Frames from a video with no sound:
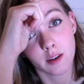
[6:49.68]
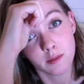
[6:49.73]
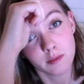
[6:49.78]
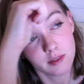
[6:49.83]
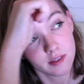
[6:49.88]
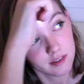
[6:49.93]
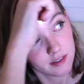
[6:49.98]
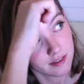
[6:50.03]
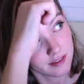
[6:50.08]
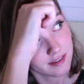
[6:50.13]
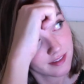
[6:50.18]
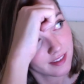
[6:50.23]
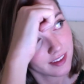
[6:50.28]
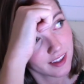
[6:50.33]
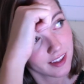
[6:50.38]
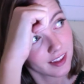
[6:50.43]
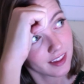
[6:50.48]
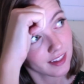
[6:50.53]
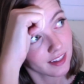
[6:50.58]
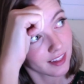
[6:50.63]
times.
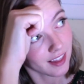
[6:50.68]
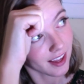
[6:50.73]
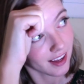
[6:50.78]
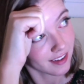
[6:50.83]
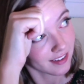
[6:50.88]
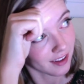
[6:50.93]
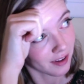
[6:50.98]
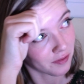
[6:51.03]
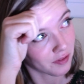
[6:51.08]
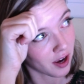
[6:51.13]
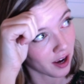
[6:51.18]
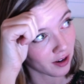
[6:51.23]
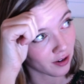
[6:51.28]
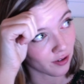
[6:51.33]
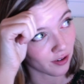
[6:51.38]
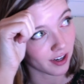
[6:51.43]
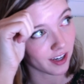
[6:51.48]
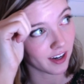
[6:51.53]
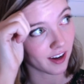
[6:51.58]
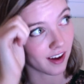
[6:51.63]
Thanks, I've got
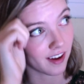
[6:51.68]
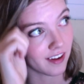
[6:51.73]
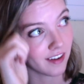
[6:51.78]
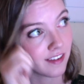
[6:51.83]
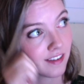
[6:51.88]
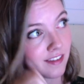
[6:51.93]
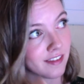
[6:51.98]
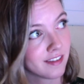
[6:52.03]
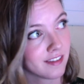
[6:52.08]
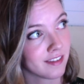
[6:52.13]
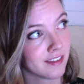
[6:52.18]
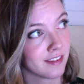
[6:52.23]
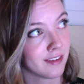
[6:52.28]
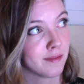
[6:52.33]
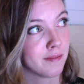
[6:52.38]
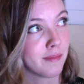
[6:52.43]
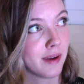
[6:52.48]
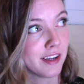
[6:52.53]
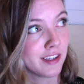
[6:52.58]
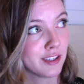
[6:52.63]
green on.
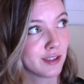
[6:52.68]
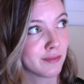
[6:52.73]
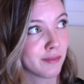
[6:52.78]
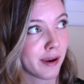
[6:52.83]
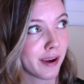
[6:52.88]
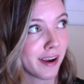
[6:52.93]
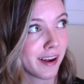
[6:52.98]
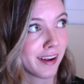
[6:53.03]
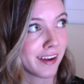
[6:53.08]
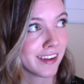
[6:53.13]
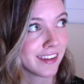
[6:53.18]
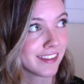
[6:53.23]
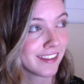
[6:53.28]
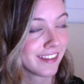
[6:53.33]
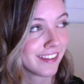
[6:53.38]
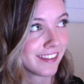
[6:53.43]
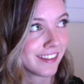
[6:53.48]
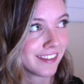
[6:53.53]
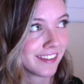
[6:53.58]
Matches my eyes.